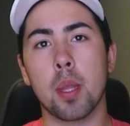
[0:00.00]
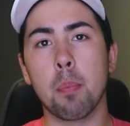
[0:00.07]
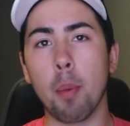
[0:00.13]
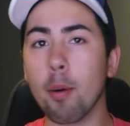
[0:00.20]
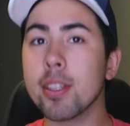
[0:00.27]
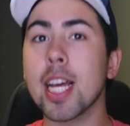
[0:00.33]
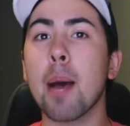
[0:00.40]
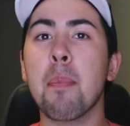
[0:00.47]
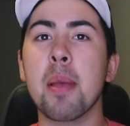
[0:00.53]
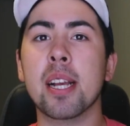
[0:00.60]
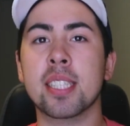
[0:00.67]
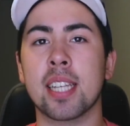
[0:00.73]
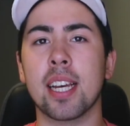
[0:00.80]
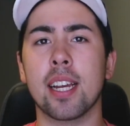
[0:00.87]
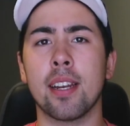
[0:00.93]
But with that being
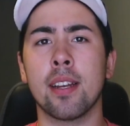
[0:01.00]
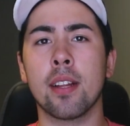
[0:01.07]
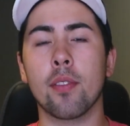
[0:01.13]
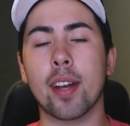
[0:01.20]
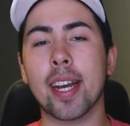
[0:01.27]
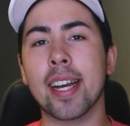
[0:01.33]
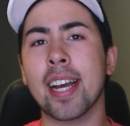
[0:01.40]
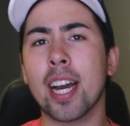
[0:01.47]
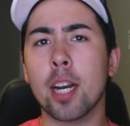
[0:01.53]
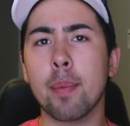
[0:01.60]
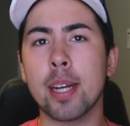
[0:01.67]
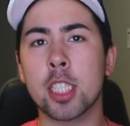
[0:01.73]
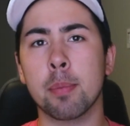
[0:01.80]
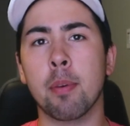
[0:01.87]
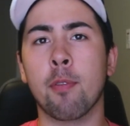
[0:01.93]
said, like I kind of
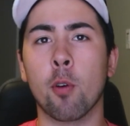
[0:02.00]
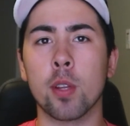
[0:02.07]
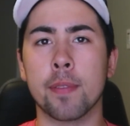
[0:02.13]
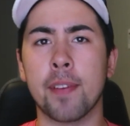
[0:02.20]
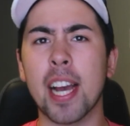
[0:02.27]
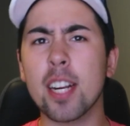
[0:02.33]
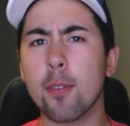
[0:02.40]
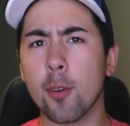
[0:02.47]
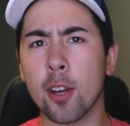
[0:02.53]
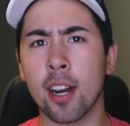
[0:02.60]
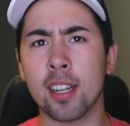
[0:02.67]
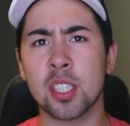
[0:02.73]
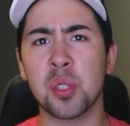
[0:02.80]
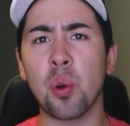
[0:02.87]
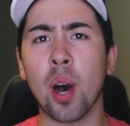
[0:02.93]
mentioned before, the Vancouver
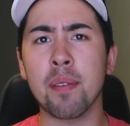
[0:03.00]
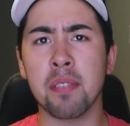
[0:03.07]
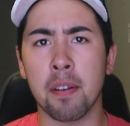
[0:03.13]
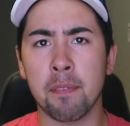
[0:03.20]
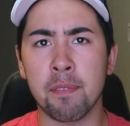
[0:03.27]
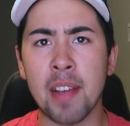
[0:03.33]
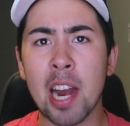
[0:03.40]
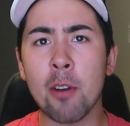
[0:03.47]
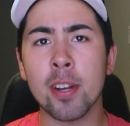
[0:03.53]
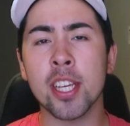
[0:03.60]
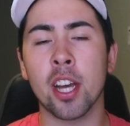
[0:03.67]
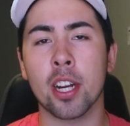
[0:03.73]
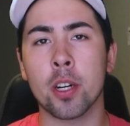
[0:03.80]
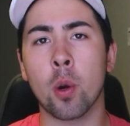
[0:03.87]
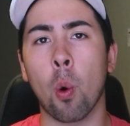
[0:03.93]
Canucks still have a very
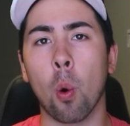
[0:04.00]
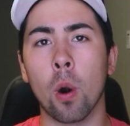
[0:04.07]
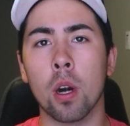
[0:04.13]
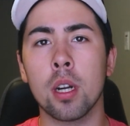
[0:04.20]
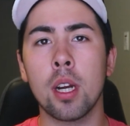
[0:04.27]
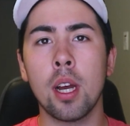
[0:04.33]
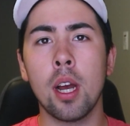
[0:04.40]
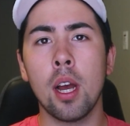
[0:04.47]
young core.